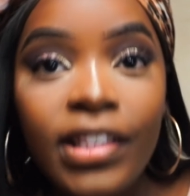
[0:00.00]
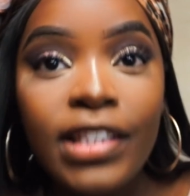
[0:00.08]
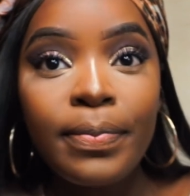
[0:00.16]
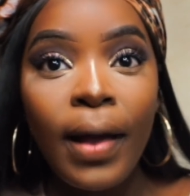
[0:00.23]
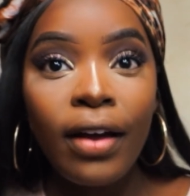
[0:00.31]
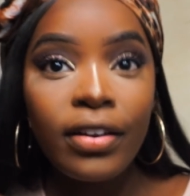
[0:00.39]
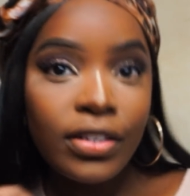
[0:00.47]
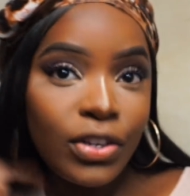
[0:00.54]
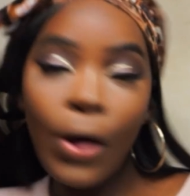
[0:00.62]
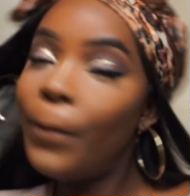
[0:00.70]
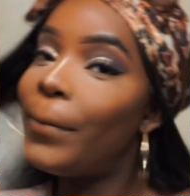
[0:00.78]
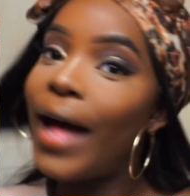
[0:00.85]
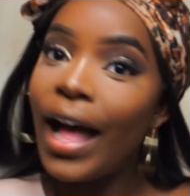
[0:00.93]
This powder's
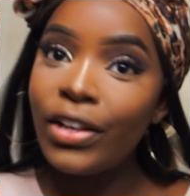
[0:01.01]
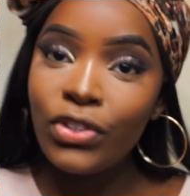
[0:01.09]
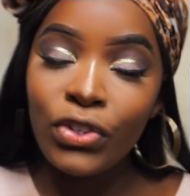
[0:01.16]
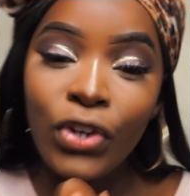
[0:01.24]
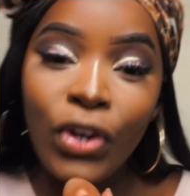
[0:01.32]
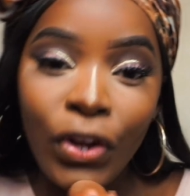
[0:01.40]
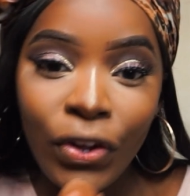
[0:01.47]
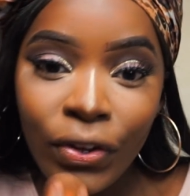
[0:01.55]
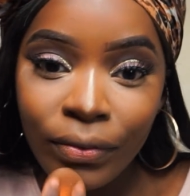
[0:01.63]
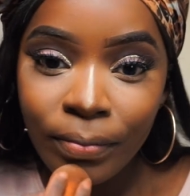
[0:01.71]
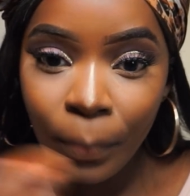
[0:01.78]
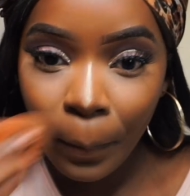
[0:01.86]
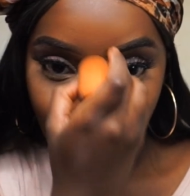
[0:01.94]
not bad, you
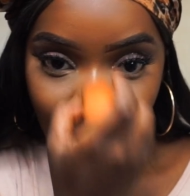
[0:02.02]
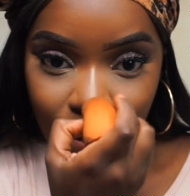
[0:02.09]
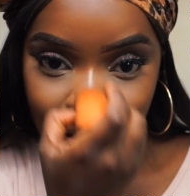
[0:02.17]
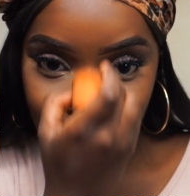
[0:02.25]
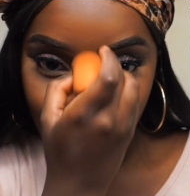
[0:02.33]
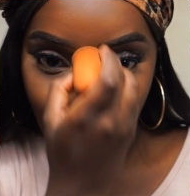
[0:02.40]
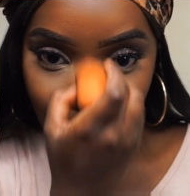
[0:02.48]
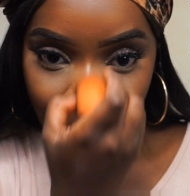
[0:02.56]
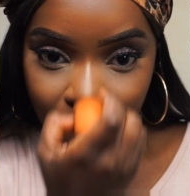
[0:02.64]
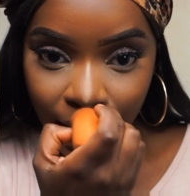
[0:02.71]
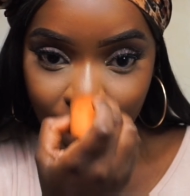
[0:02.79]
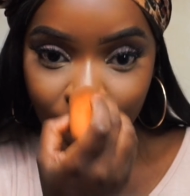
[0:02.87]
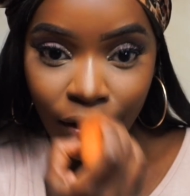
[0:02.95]
know. It's not
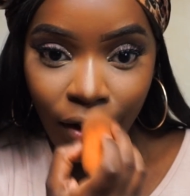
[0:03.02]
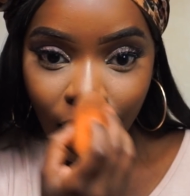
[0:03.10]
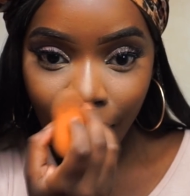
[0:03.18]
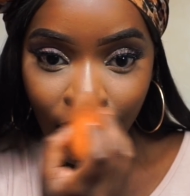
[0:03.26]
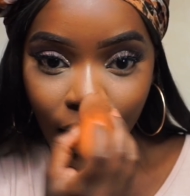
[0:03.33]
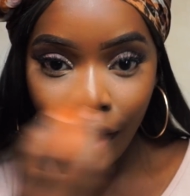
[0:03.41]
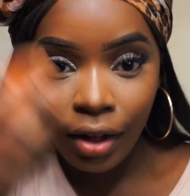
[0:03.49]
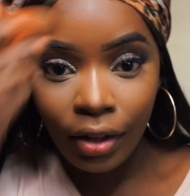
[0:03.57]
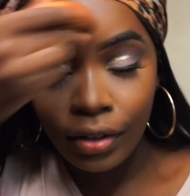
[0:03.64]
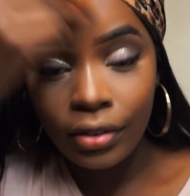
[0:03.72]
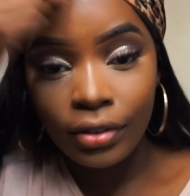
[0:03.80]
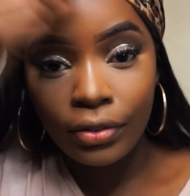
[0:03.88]
bad at all.